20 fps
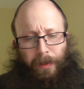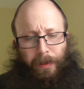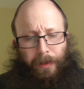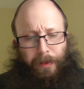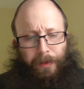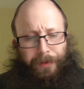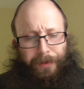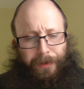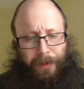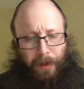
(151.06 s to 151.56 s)

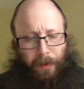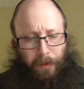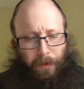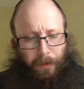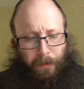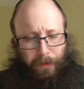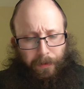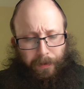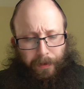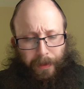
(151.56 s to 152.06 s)

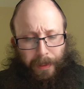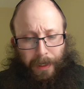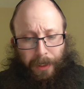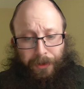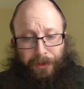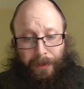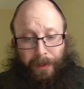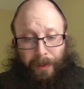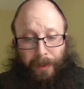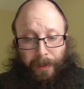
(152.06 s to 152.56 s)
So
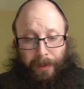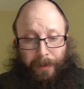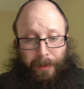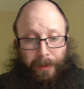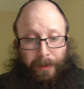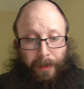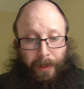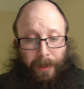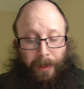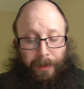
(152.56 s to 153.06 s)
actually, in
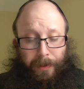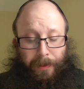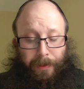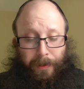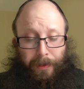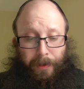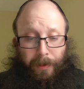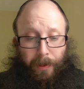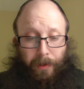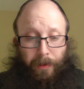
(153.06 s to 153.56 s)

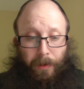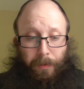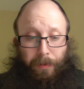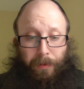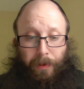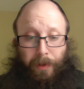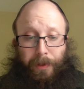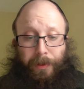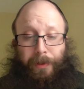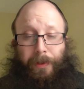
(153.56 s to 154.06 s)
today's Torah
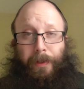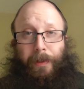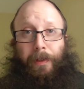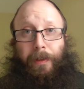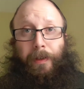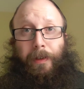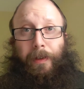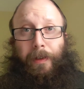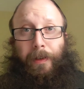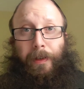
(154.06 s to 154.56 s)

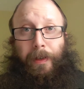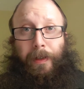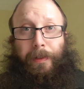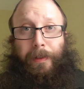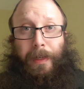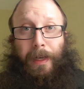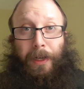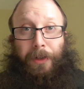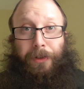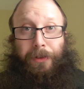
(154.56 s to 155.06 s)
portion, it's
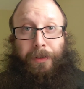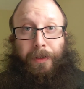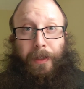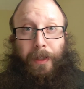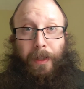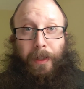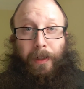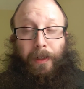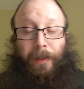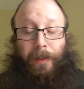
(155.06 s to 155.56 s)

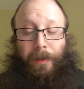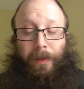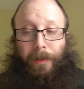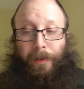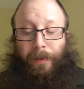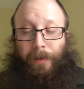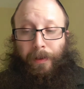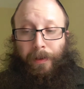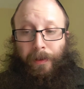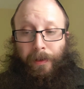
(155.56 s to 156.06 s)
actually
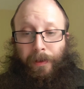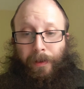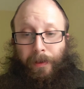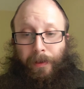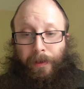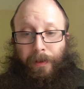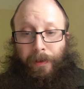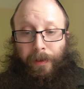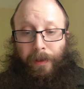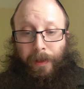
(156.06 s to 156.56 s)

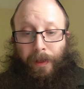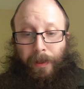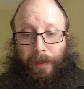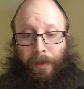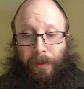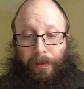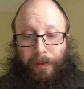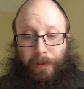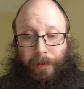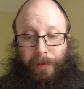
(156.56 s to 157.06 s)

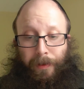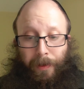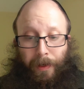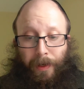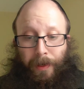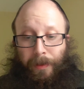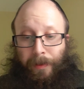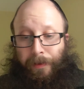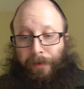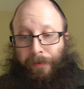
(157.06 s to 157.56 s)
the
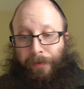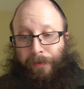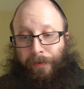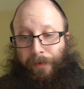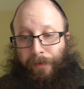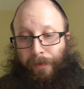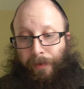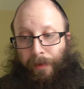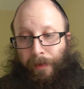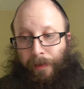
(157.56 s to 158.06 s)
start of
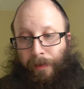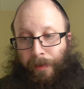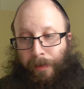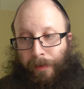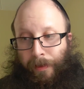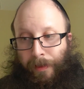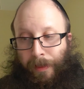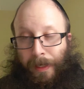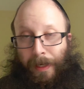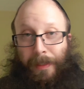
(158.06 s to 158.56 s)
the
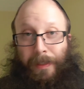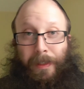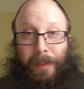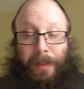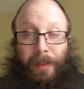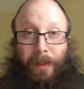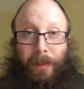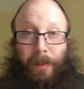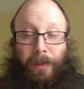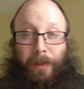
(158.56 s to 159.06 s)

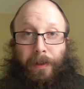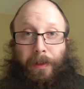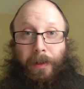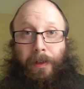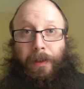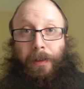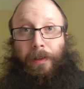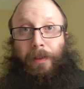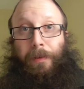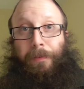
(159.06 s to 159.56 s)

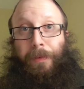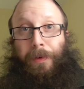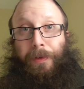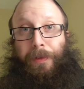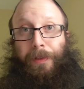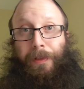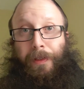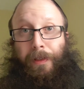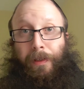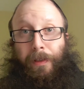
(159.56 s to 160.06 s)

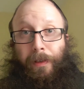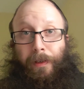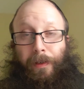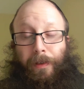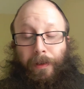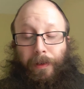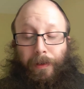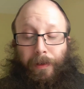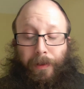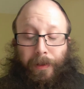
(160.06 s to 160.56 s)
most
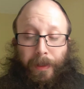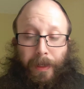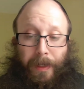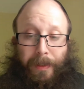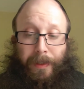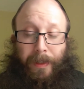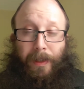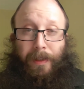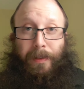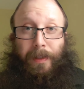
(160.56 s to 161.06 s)

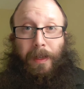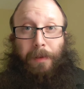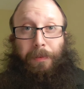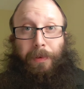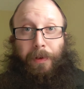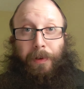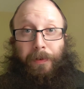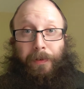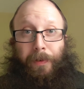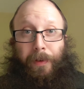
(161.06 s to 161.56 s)
classic
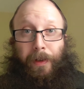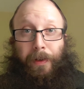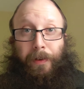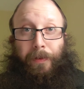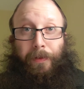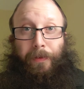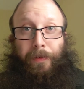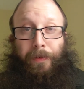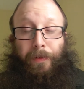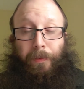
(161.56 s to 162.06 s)
example
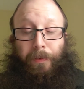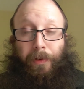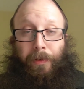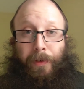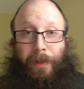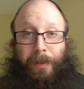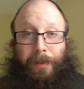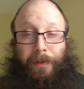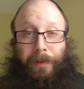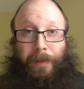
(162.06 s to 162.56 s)
of
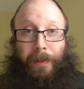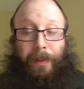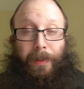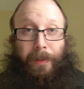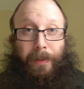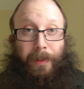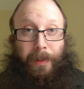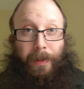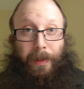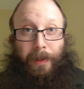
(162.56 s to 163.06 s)
parental
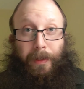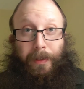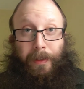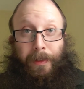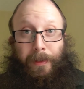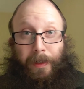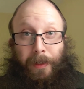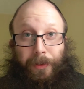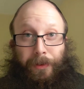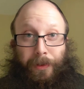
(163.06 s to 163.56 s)

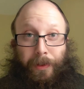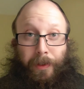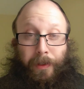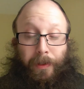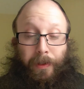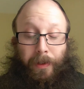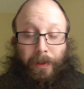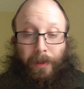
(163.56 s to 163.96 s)
alienation,